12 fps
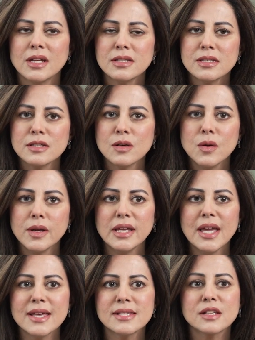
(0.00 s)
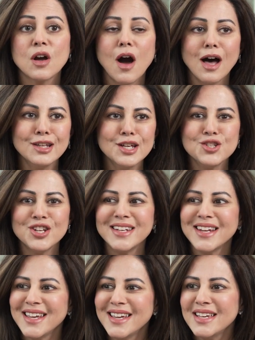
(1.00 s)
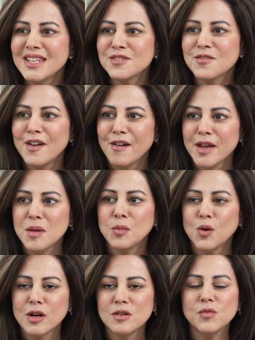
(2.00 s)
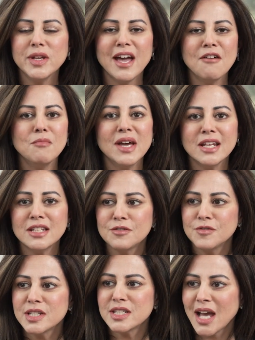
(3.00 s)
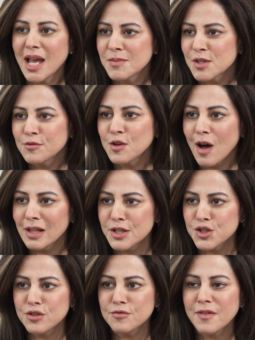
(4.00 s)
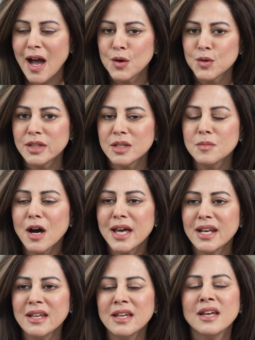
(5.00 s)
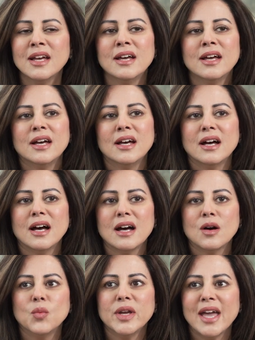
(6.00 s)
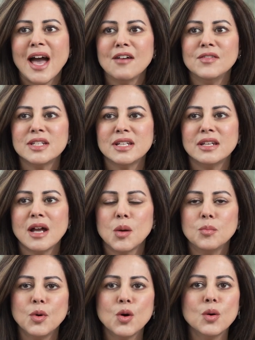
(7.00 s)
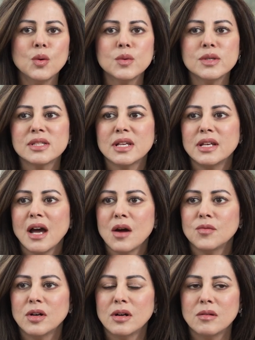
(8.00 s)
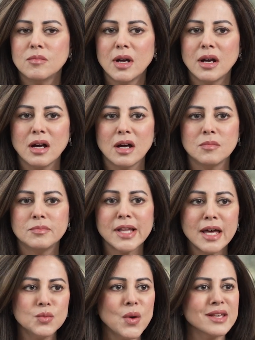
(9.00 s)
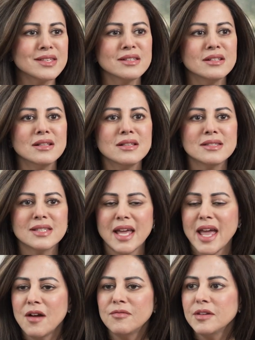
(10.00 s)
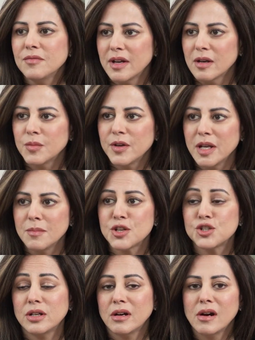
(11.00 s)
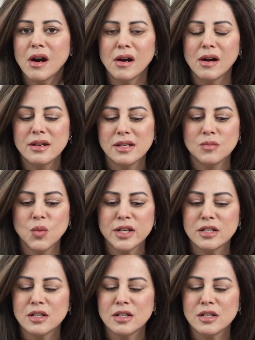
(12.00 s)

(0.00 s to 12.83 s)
So yes, collagen is very important. We have many different types of collagen found in the body. We have it in our bones, in our blood vessels, everywhere pretty much, in our heart and whatnot.